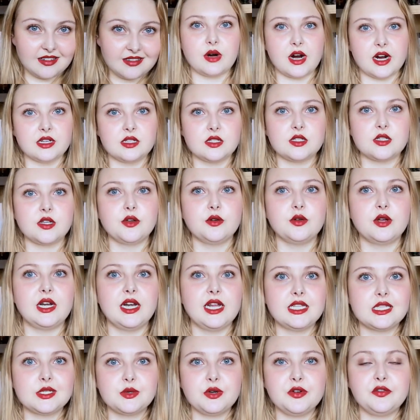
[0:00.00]
Right, so
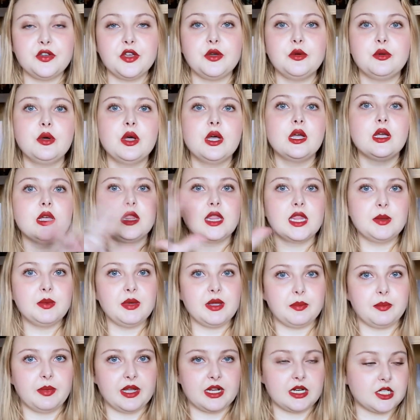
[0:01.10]
let's review the
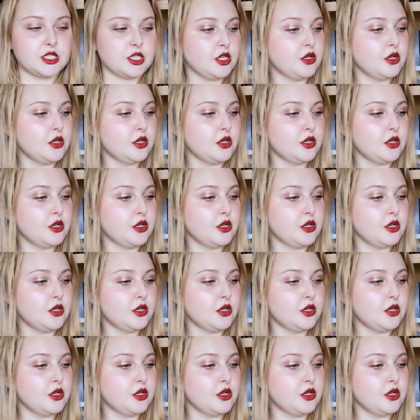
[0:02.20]
big picture.